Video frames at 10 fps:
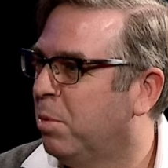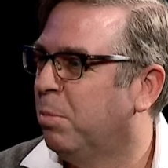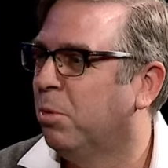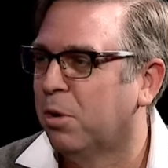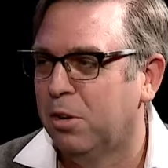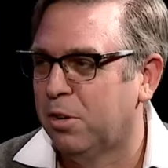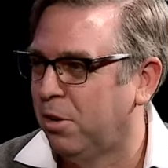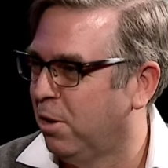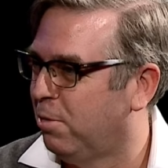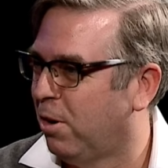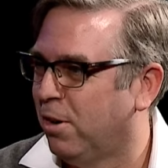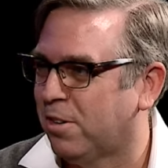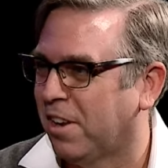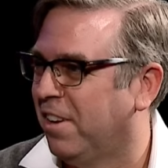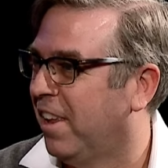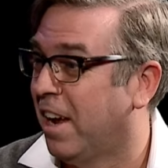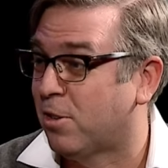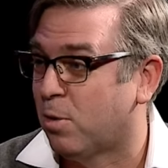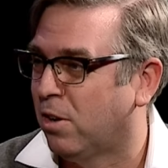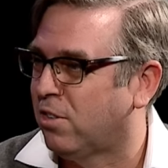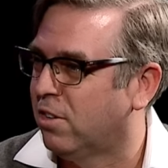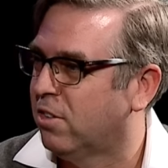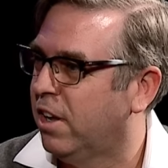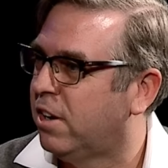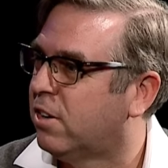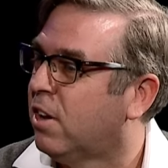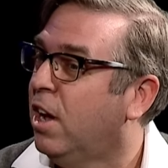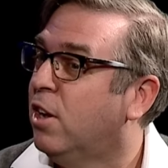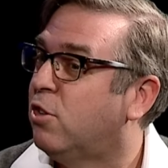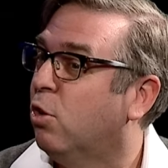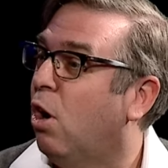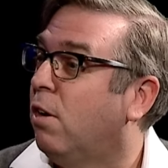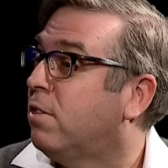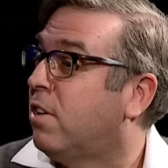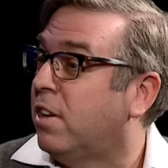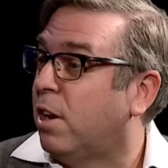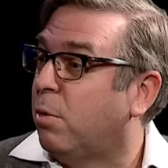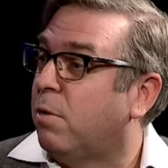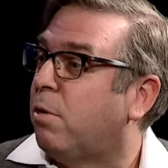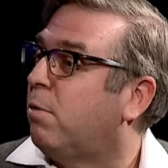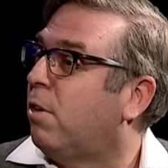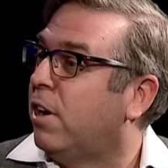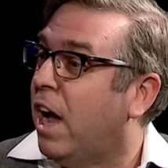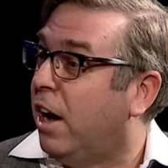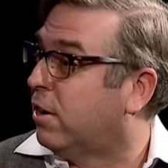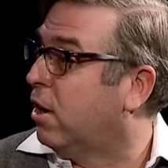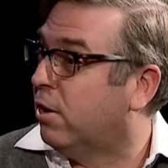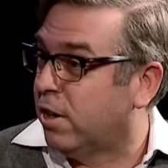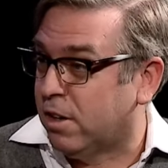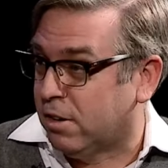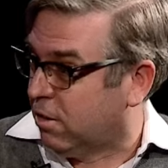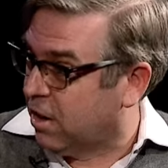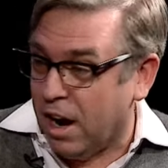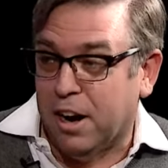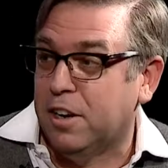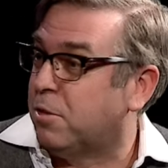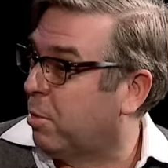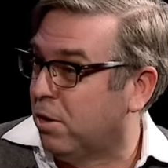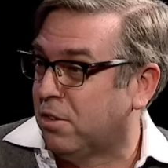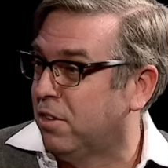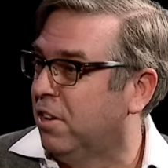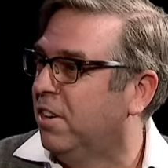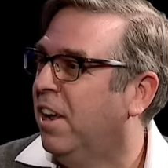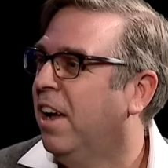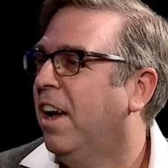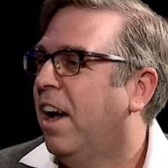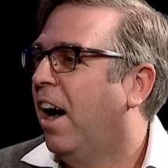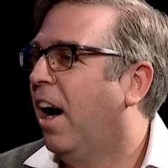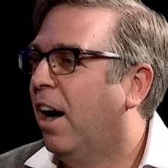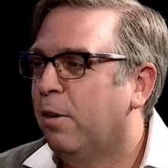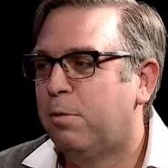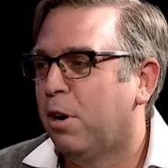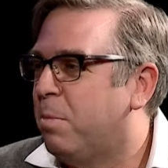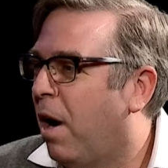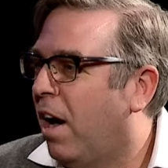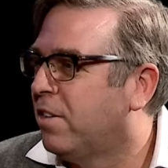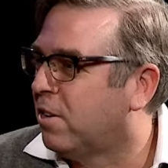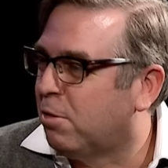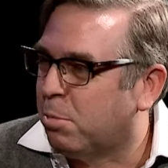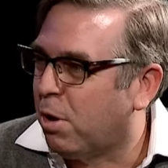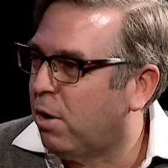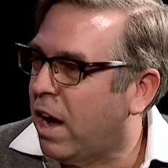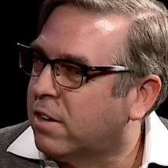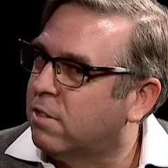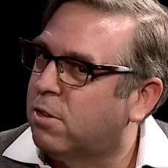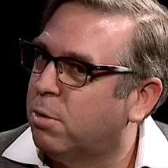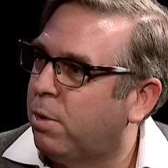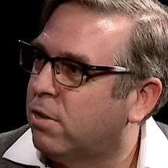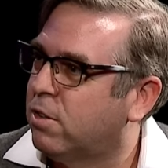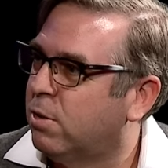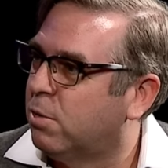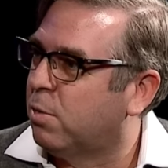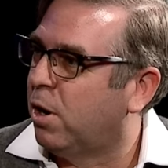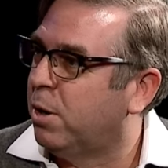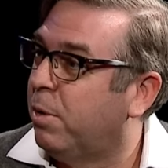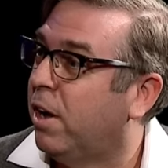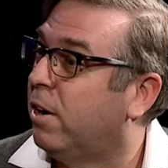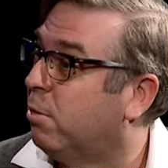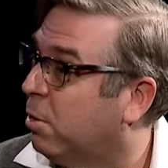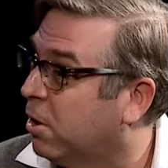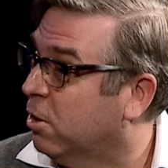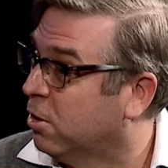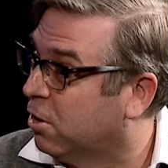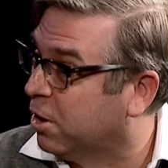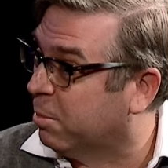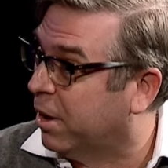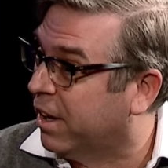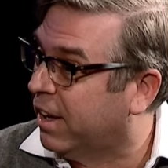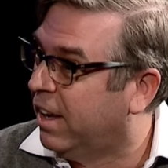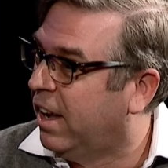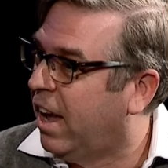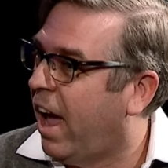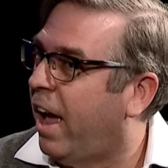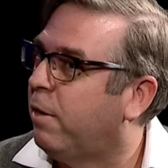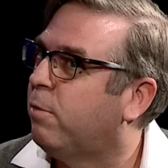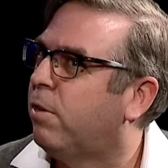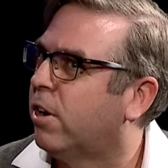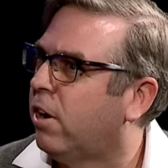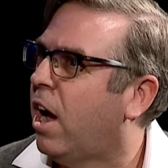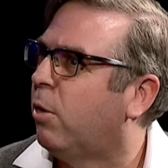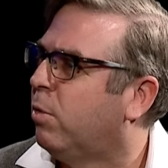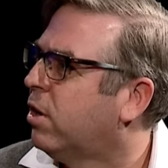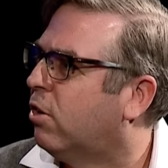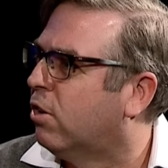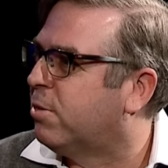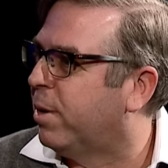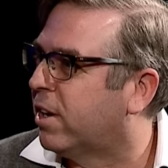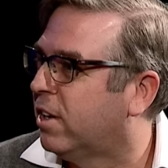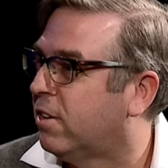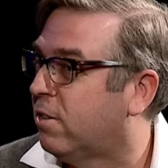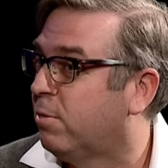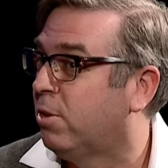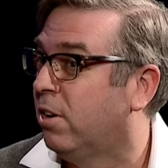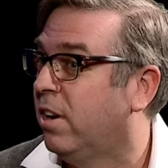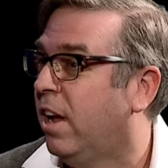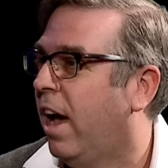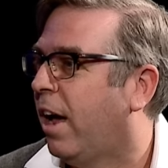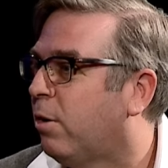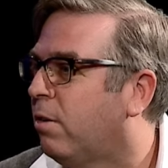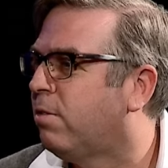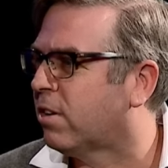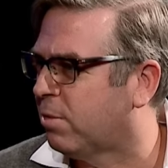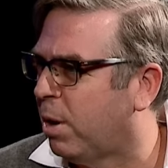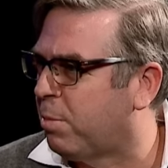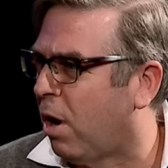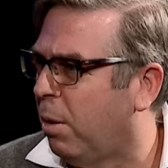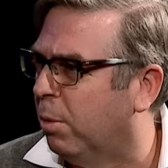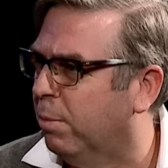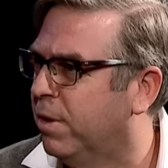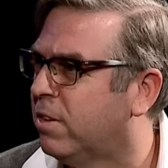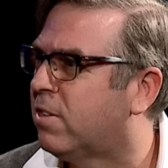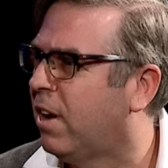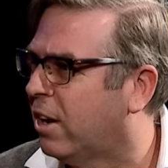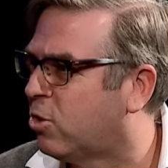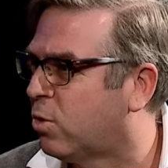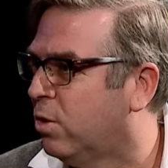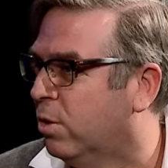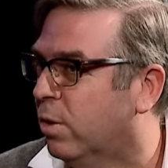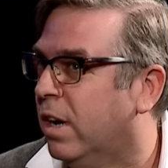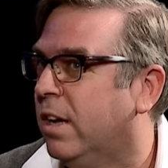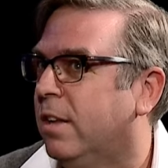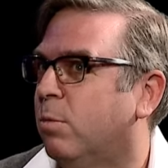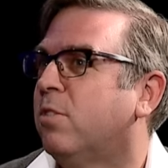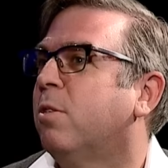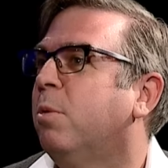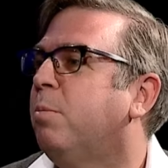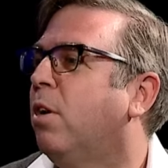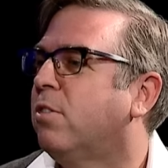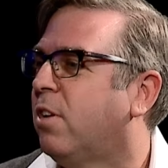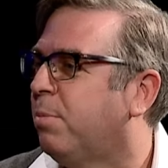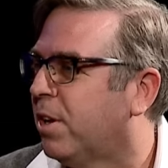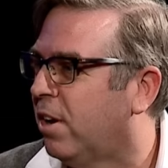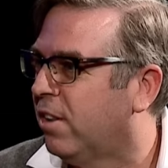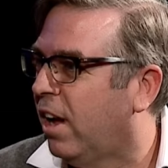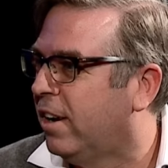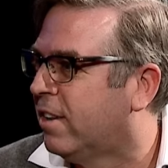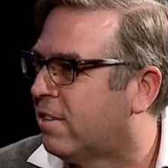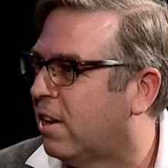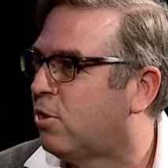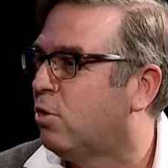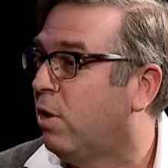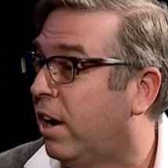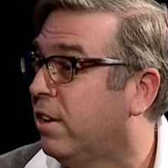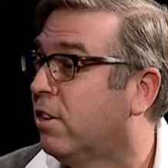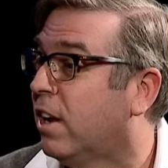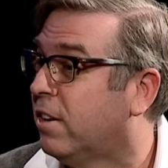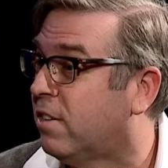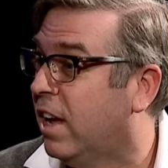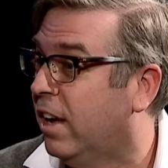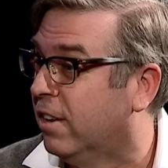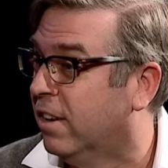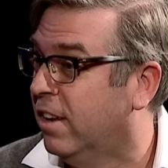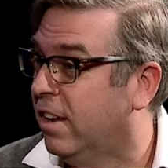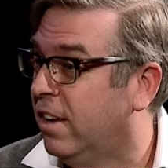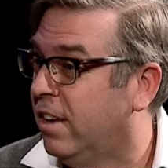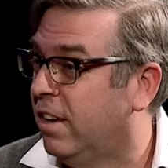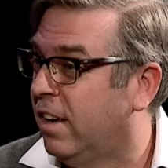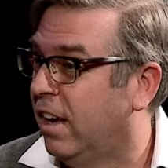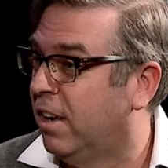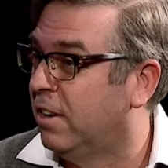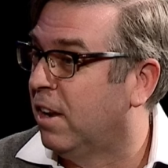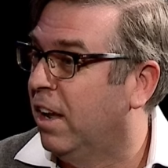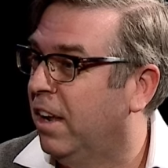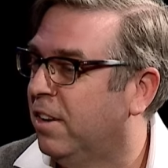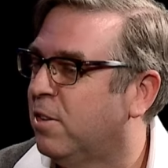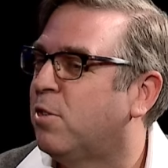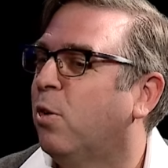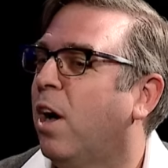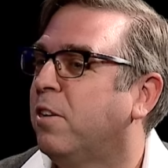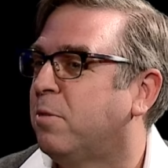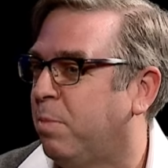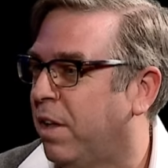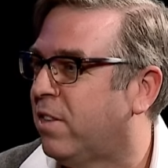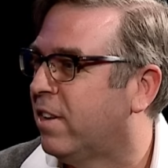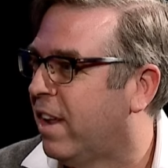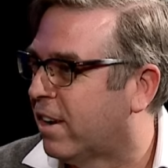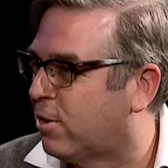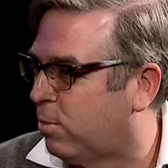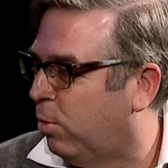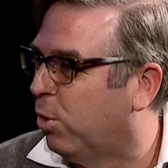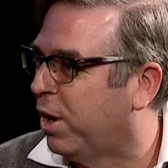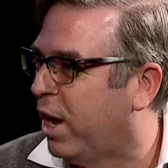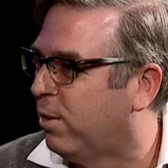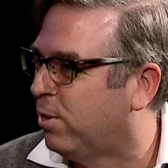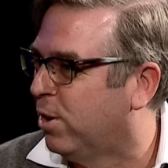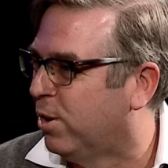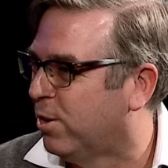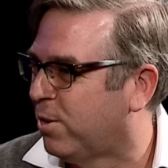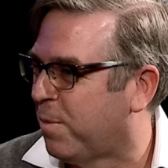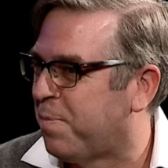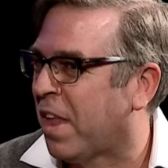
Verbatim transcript: people Google you first and they ask questions later. So all of a sudden I went from a very outgoing, gregarious person, uh, very positive and proactive, to a person who was worried about everyone Googling me and figuring out recourse mechanisms on how do I fix my problem. It's not true. When someone posts something online that's not true, how do you get it down? Mm-hmm. And, and so I spent the next four and a half years